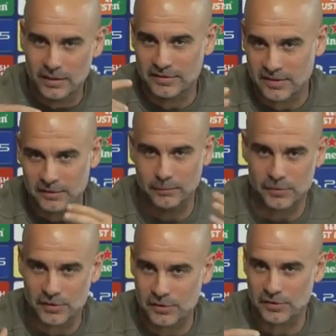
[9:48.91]
certain
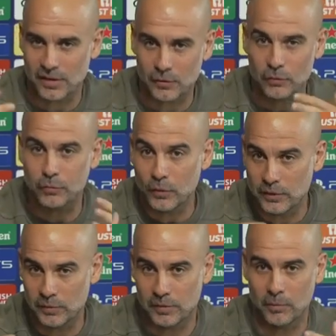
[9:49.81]
positions, how you fluid
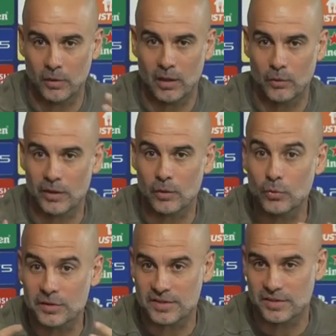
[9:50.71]
with the ball, how
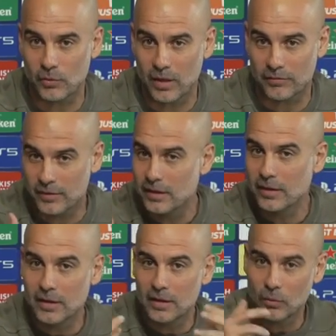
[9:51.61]
accuracy you have
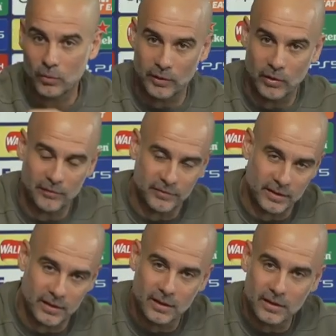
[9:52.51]
when you have the...